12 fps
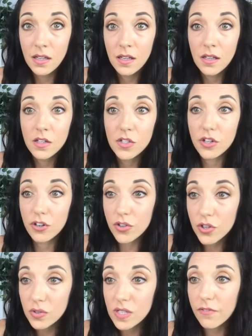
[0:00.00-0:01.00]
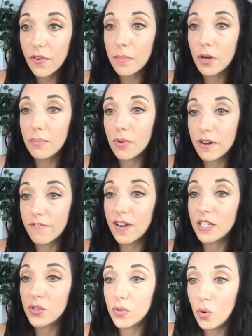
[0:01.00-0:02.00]
So you're choosing from your
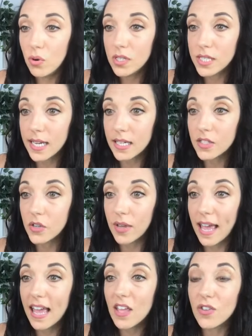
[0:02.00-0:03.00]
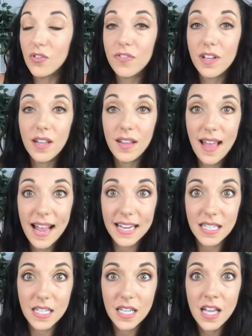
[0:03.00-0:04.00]
prefrontal cortex, okay? And you feel
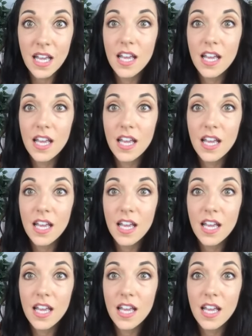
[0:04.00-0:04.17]
aligned.